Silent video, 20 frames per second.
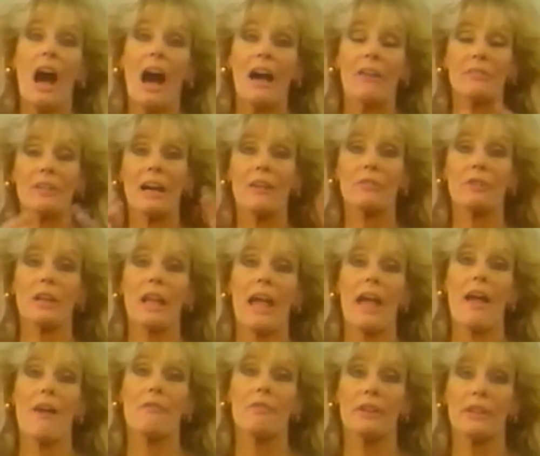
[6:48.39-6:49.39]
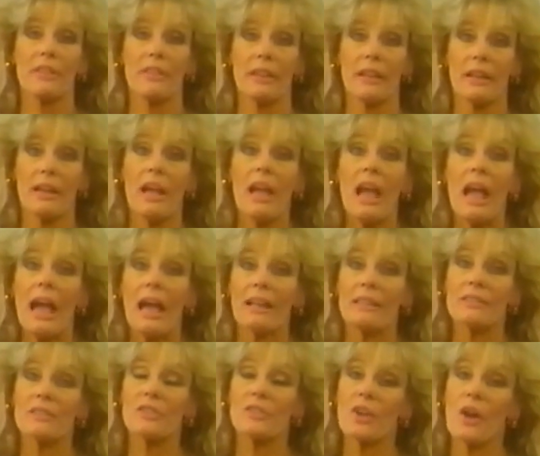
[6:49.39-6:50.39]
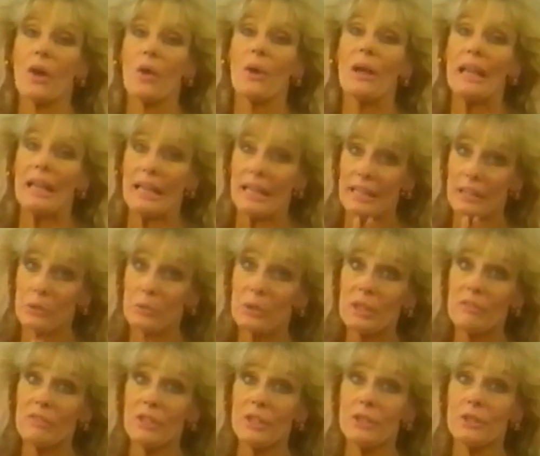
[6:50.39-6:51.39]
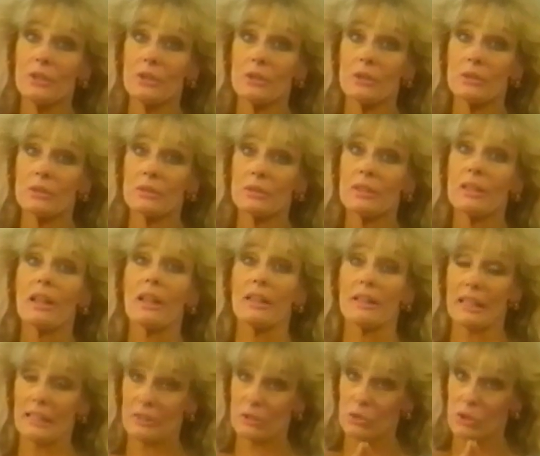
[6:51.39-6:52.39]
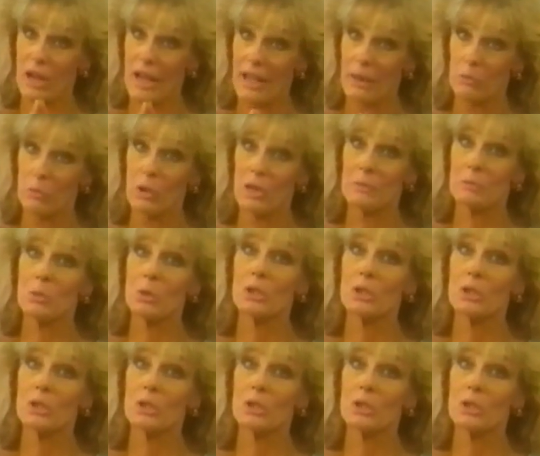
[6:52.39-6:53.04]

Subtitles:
I've covered everything. And so, in review, let's try it one